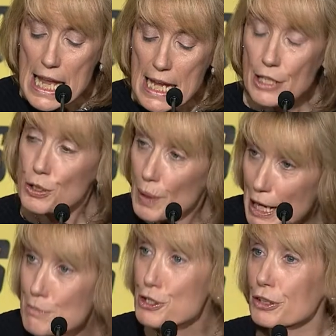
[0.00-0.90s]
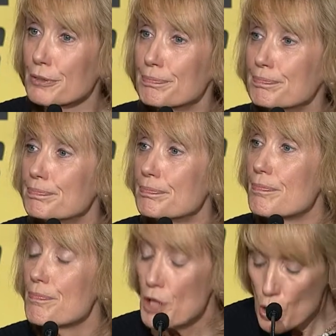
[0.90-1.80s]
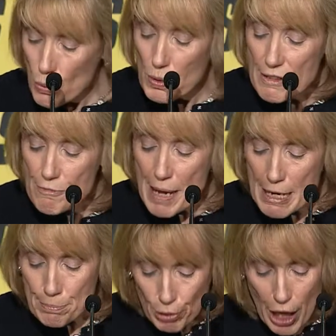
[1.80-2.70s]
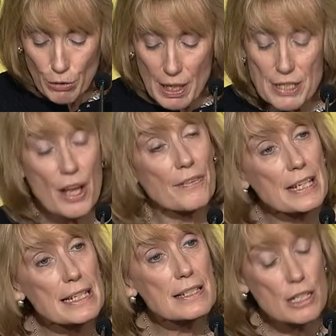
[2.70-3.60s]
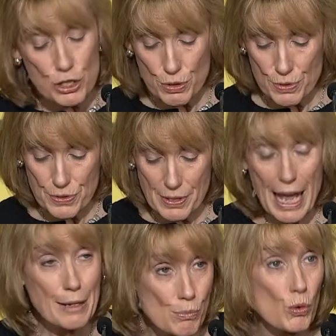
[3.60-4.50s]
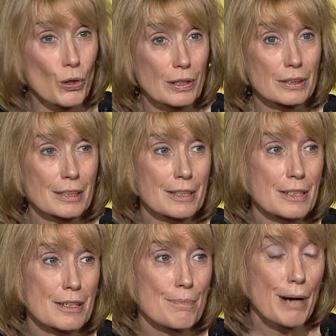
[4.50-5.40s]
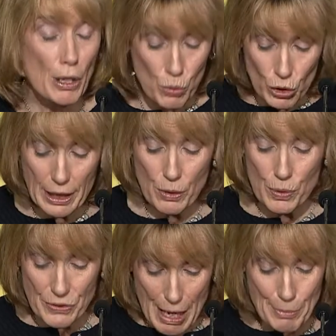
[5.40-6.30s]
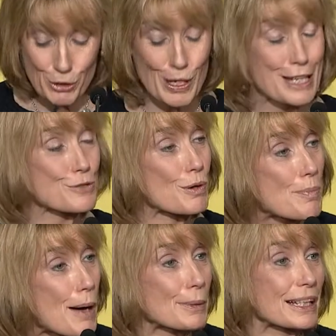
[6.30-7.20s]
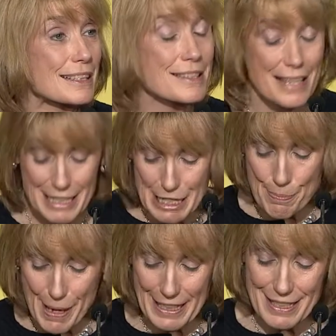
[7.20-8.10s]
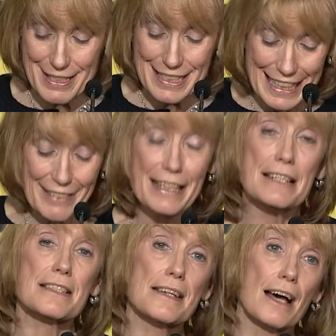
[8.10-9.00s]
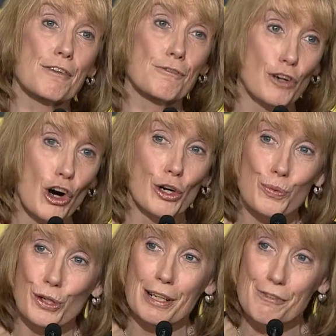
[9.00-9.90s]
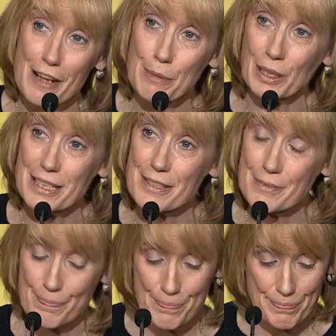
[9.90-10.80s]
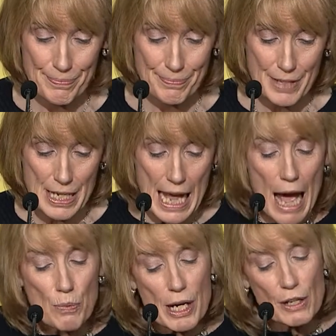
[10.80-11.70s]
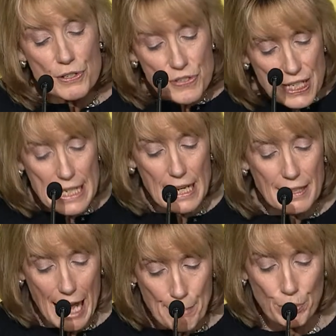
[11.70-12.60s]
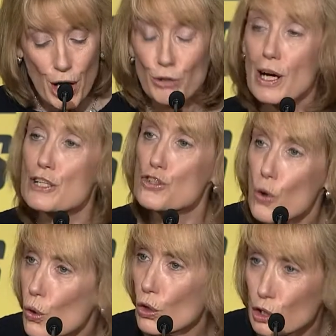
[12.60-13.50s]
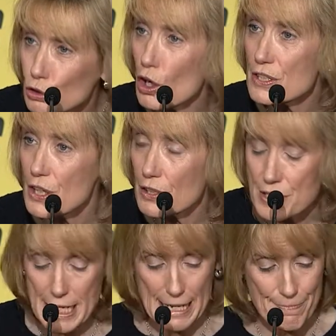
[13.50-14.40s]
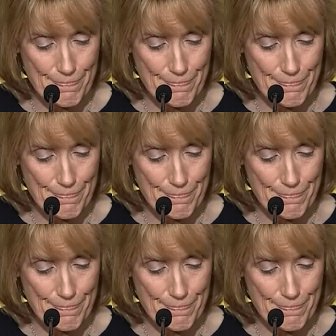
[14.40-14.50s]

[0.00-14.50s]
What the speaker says: In New Hampshire, we've made progress on these issues and more by working with Democrats, Republicans, and independents to get things done for hardworking families. And we are seeing that progress all across our state.